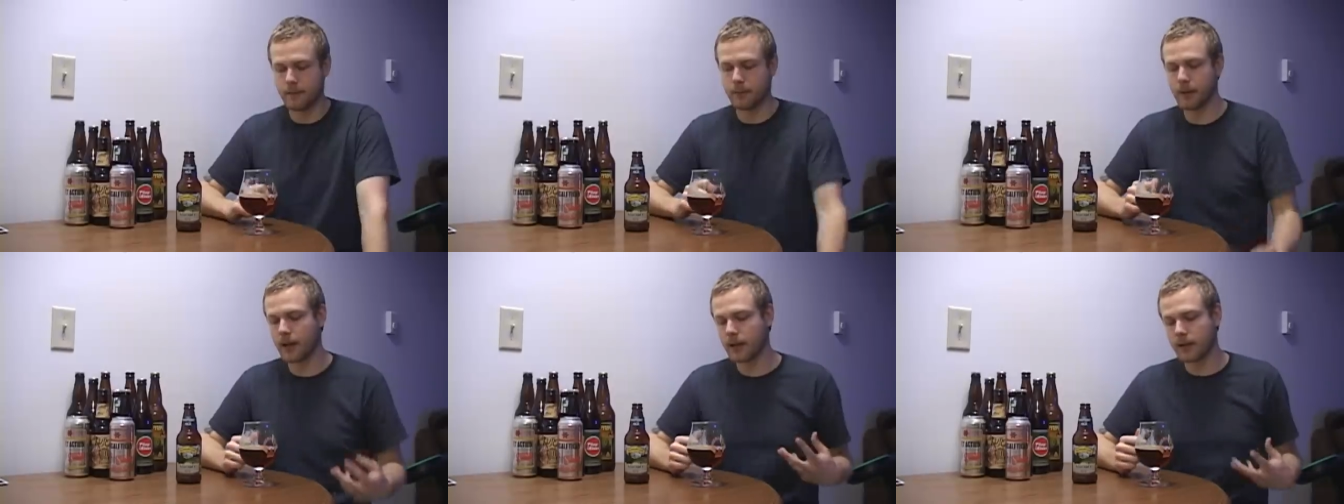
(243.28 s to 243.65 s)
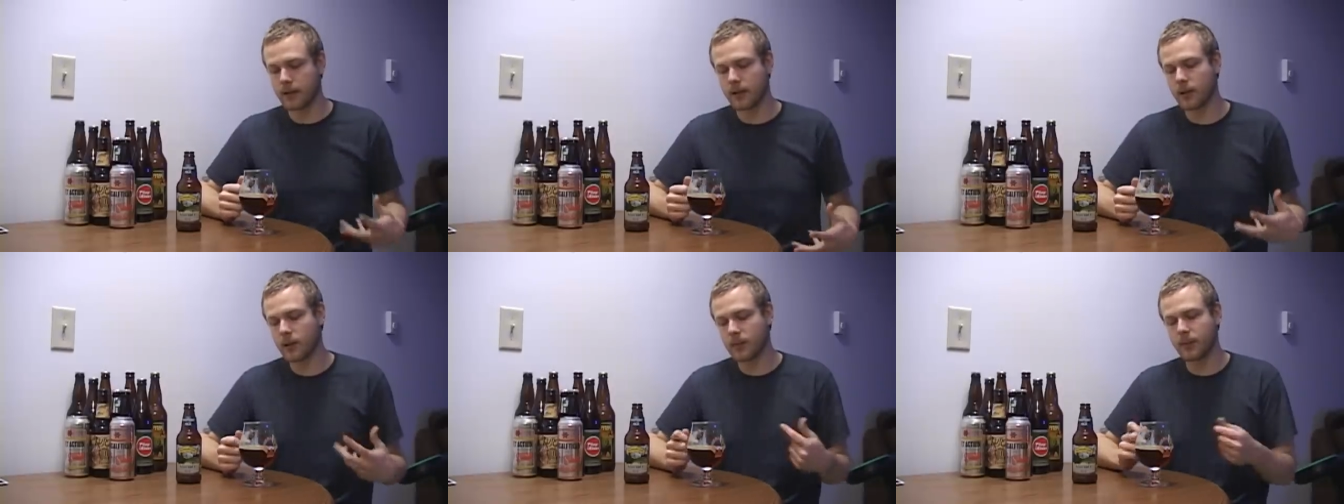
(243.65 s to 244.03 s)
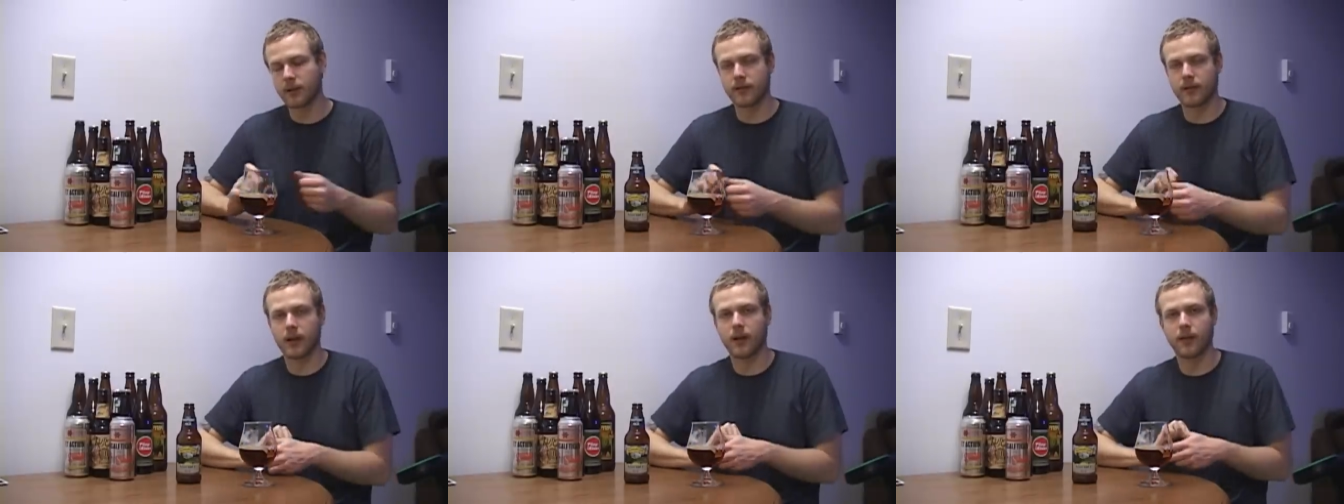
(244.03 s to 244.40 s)
Back here with my
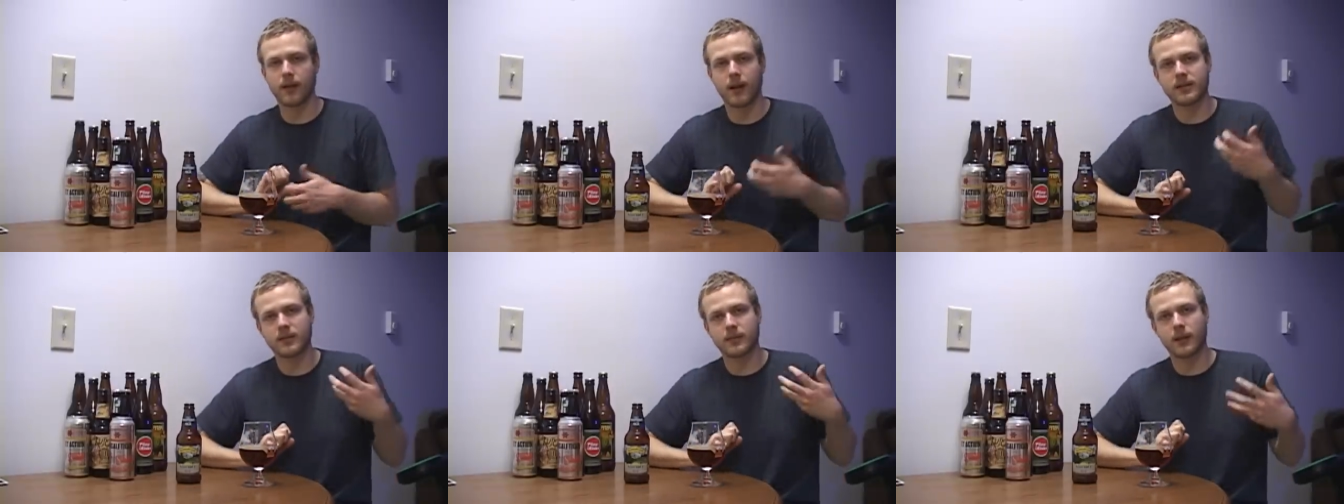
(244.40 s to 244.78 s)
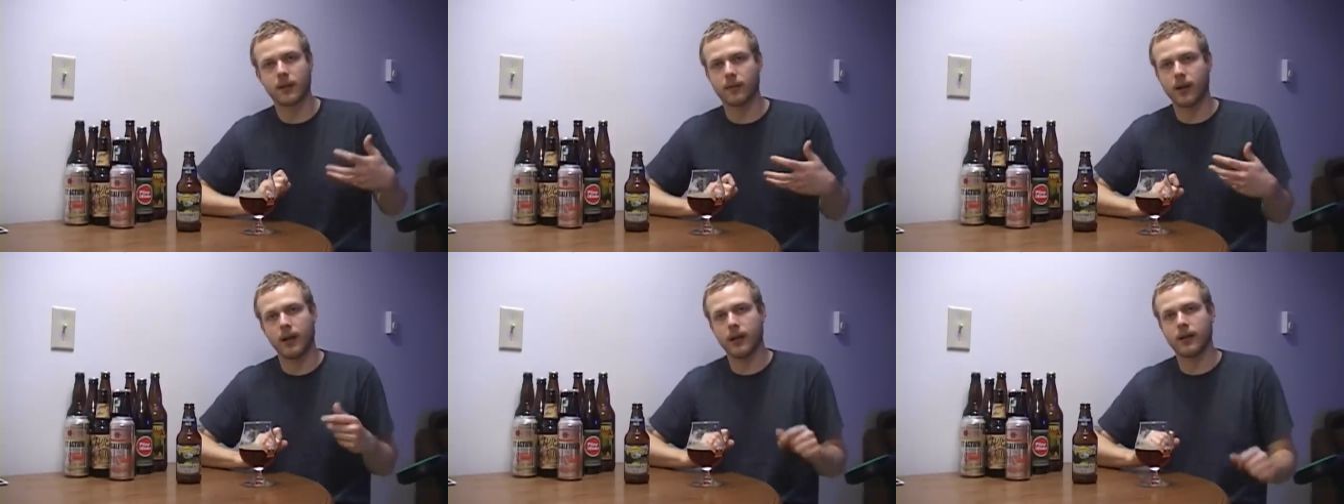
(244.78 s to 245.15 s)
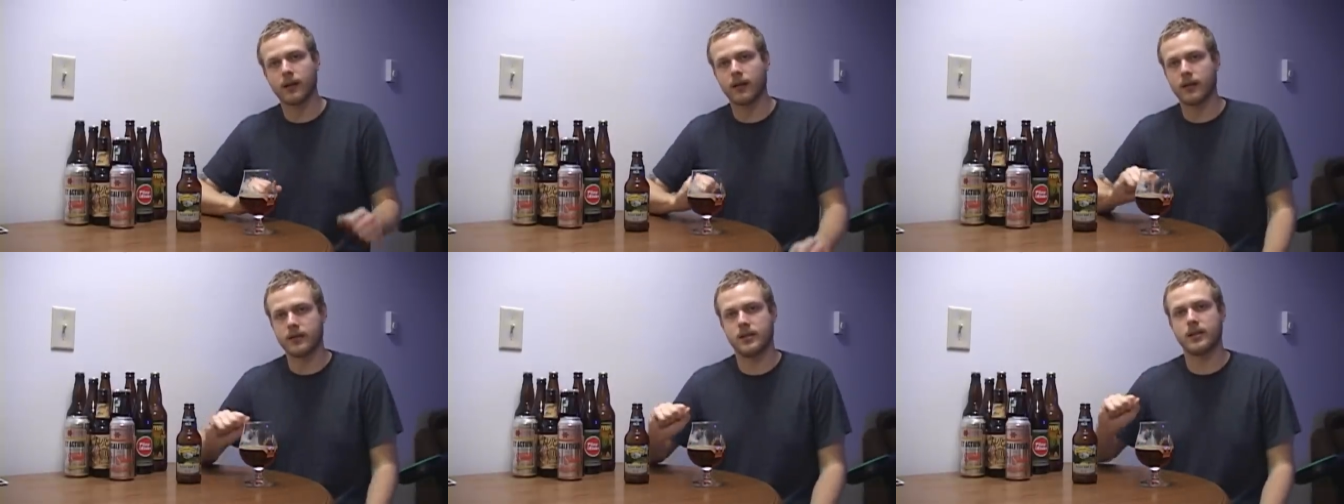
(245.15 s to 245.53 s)
final thoughts and my
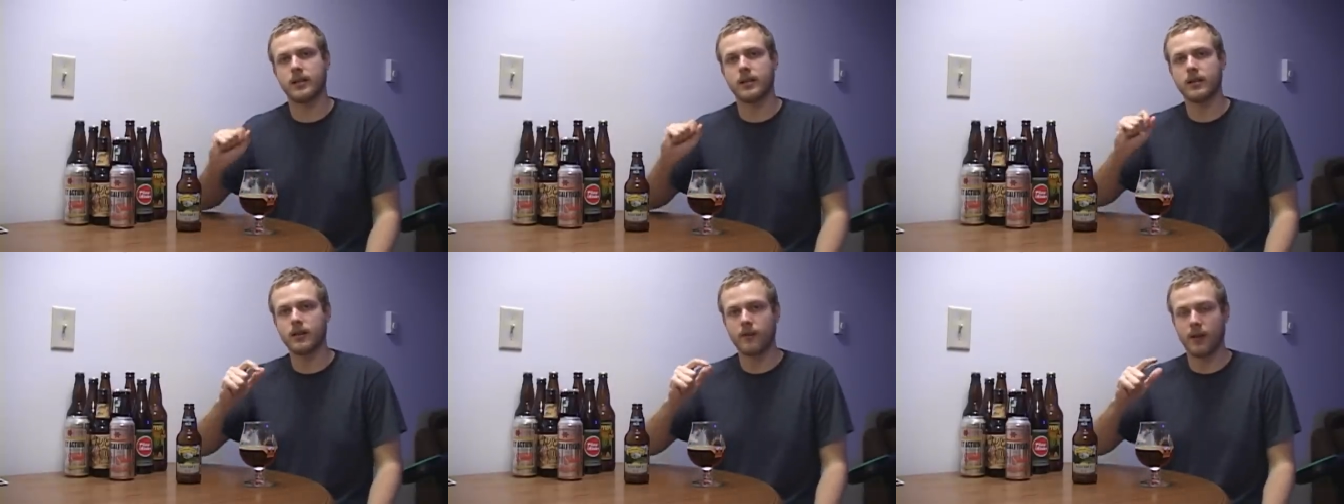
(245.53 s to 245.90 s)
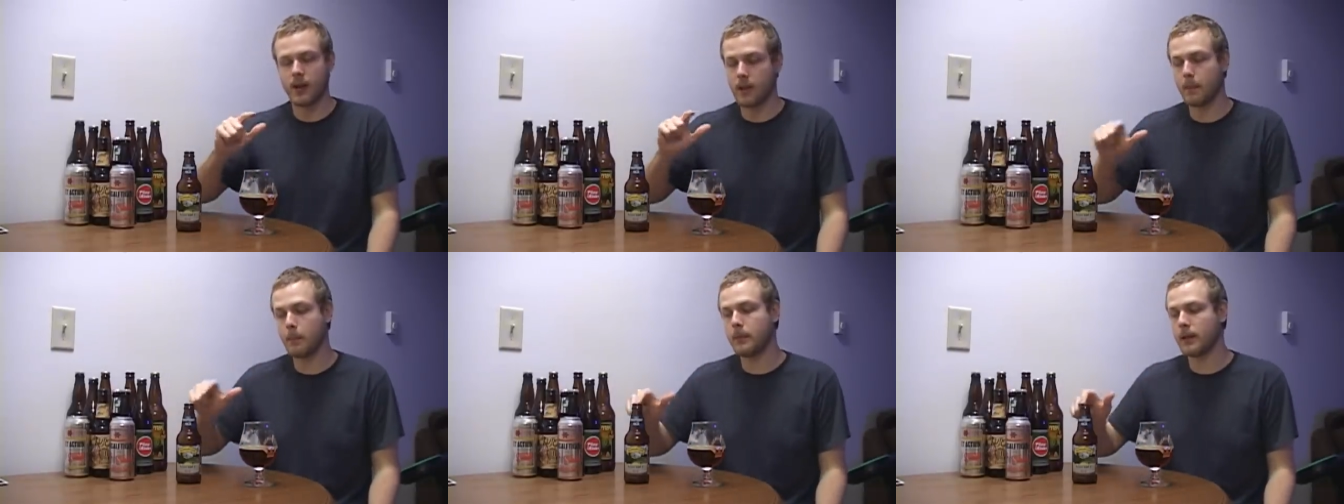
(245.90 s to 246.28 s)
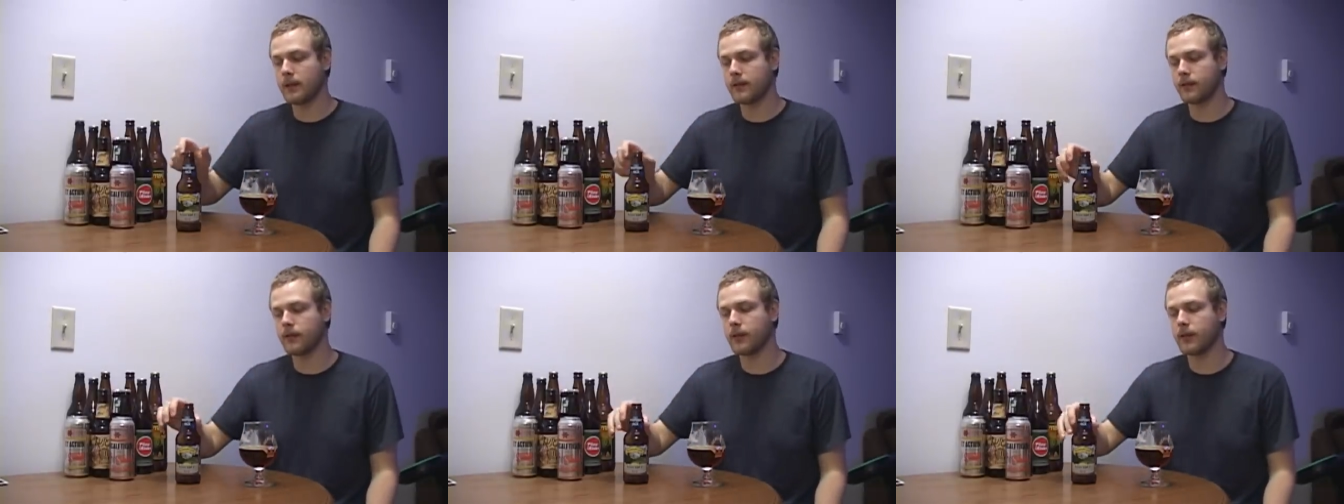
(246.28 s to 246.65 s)
rating on Sierra Nevada
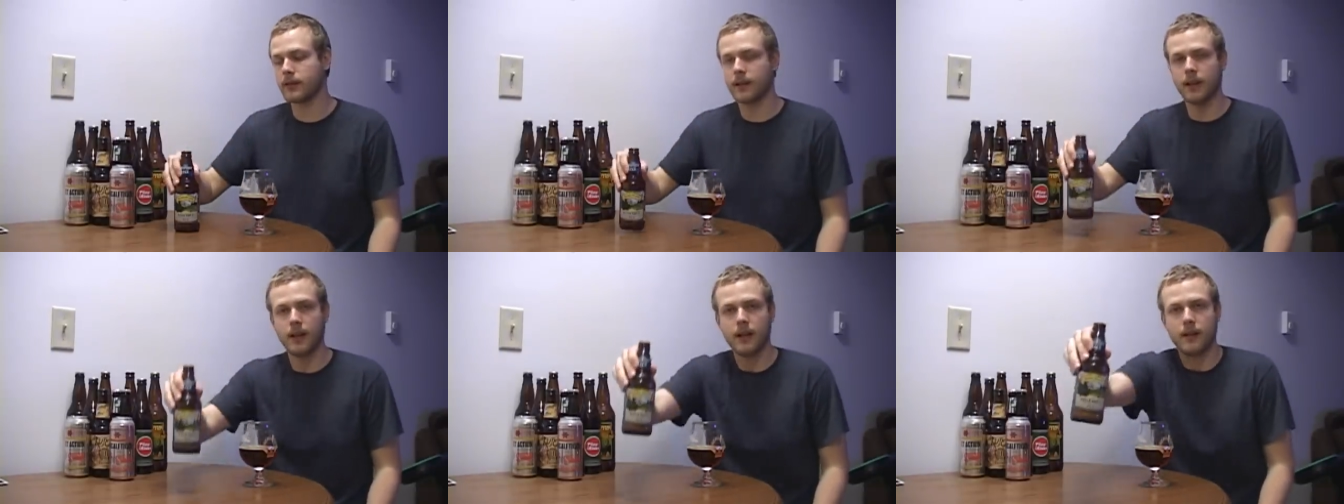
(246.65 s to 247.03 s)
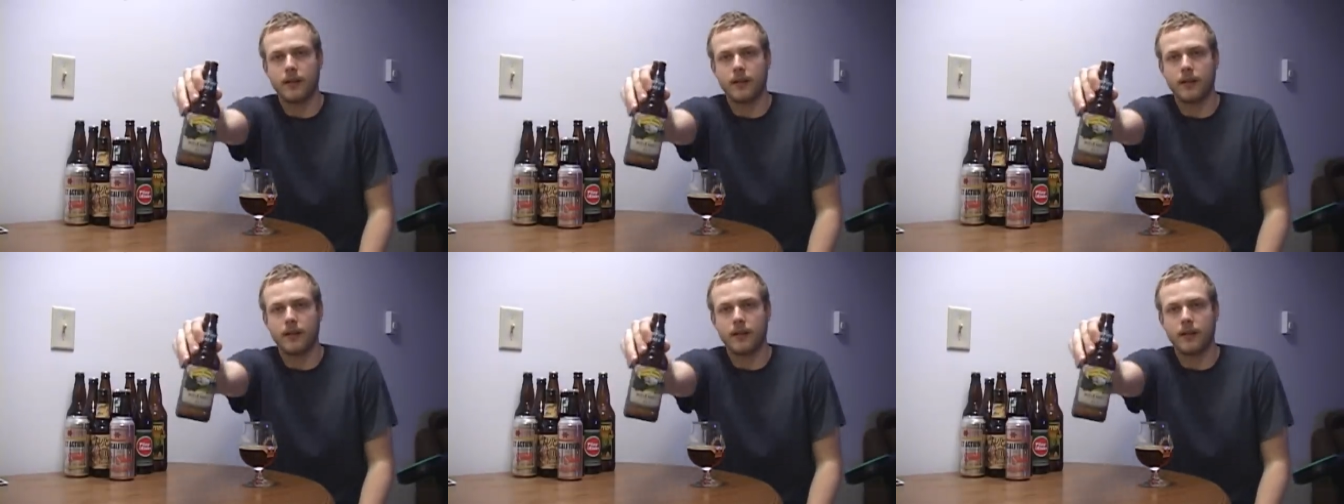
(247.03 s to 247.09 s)
Bigfoot